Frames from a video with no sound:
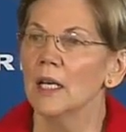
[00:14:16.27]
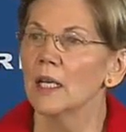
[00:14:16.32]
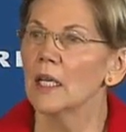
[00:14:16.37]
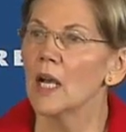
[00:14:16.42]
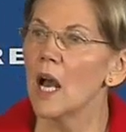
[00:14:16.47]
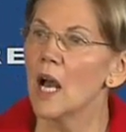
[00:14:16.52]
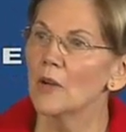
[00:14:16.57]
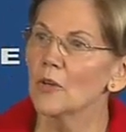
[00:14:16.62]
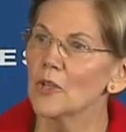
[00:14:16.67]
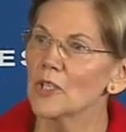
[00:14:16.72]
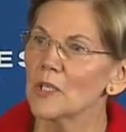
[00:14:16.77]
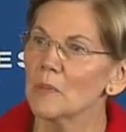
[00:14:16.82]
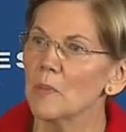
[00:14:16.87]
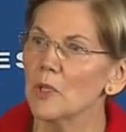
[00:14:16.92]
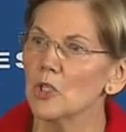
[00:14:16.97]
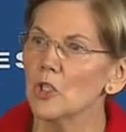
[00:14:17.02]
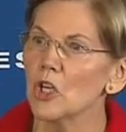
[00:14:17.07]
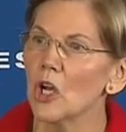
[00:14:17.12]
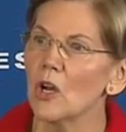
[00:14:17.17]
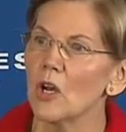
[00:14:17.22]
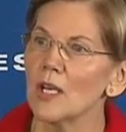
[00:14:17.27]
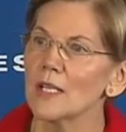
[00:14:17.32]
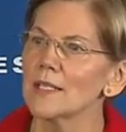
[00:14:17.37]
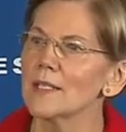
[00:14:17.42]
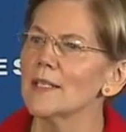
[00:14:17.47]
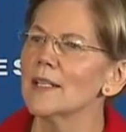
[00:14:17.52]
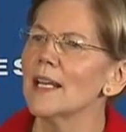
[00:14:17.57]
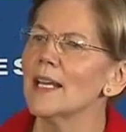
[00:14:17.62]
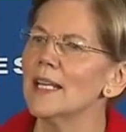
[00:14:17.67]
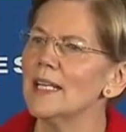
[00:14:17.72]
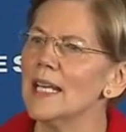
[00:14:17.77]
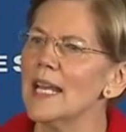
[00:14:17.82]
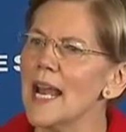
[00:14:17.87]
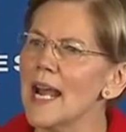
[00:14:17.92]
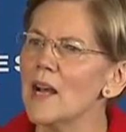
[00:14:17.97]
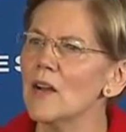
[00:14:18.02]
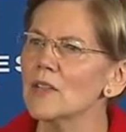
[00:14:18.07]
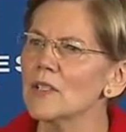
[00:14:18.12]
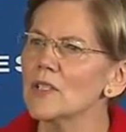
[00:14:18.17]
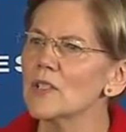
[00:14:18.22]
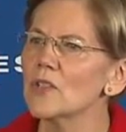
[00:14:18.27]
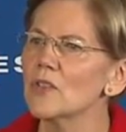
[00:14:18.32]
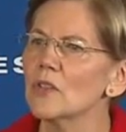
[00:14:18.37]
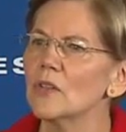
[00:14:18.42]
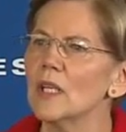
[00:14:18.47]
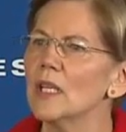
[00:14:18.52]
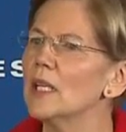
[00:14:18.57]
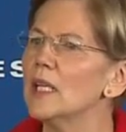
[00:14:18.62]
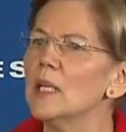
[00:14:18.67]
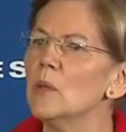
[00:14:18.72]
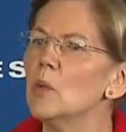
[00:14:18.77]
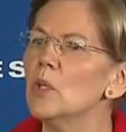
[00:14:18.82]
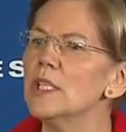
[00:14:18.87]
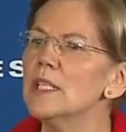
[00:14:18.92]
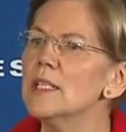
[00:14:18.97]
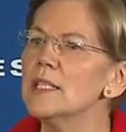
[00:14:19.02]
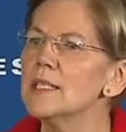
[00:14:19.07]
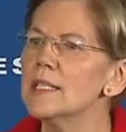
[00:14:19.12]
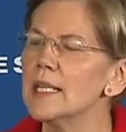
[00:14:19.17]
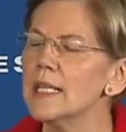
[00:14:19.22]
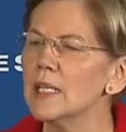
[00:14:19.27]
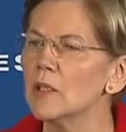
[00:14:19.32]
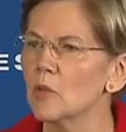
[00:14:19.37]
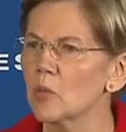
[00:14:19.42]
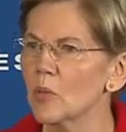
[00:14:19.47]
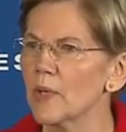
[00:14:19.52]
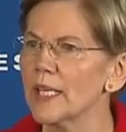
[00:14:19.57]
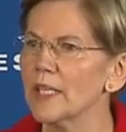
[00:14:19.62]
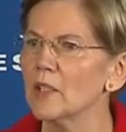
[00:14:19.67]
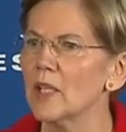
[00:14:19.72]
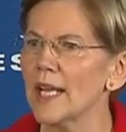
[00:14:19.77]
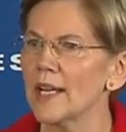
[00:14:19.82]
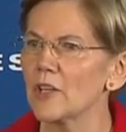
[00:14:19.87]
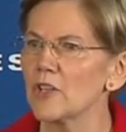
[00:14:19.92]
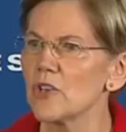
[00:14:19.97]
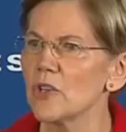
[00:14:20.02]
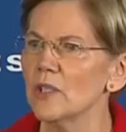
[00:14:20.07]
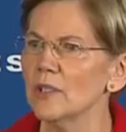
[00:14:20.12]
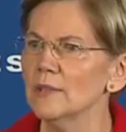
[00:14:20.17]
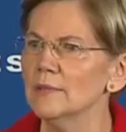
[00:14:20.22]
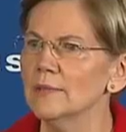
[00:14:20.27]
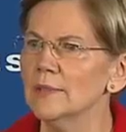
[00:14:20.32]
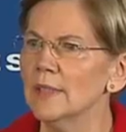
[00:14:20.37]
Congressman Tauzin announced that he wouldn't seek re-election.